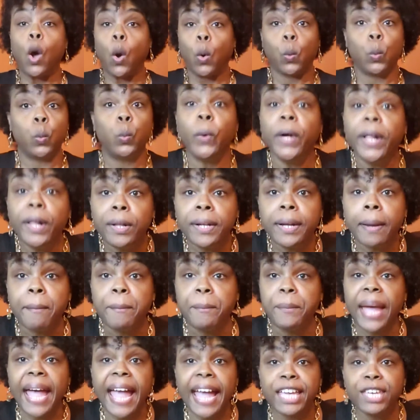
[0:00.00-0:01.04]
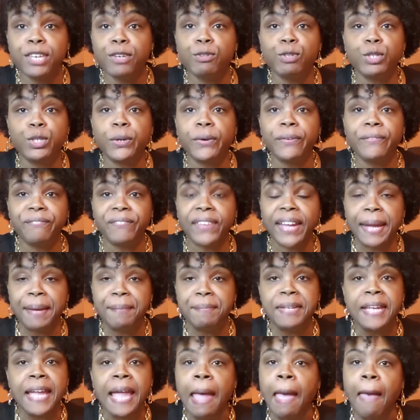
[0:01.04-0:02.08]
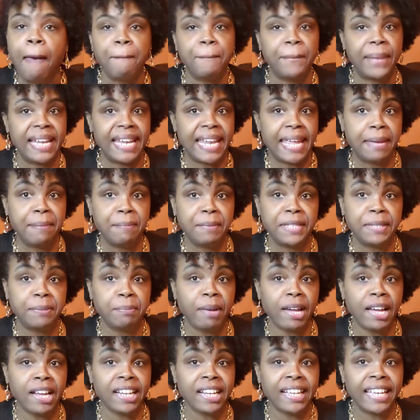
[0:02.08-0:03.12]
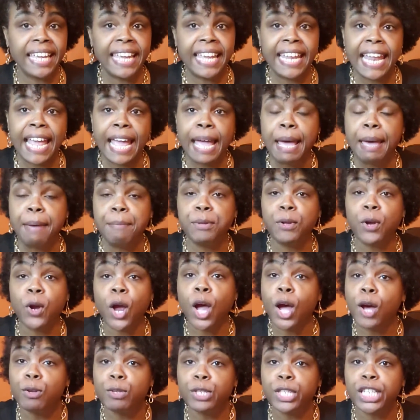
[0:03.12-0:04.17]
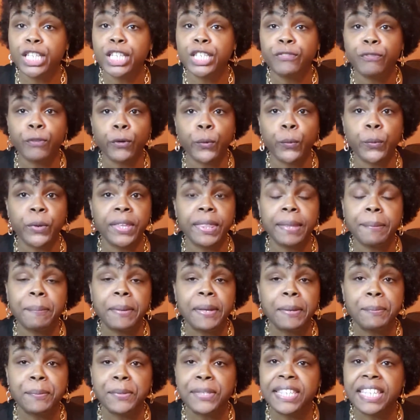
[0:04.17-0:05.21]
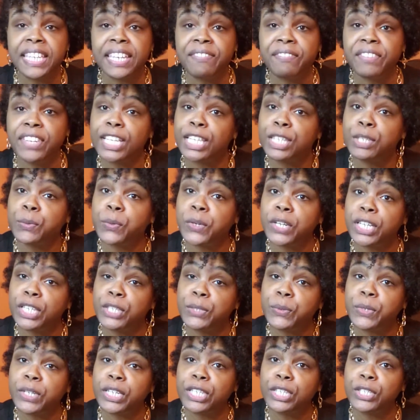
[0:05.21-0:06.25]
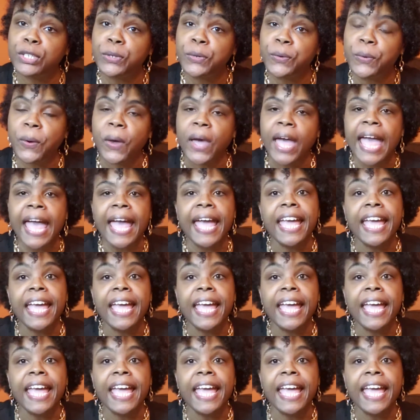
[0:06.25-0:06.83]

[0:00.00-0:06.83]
Welcome back, YouTube family. My name is Monica and I am your hostess for We The People TV 2022.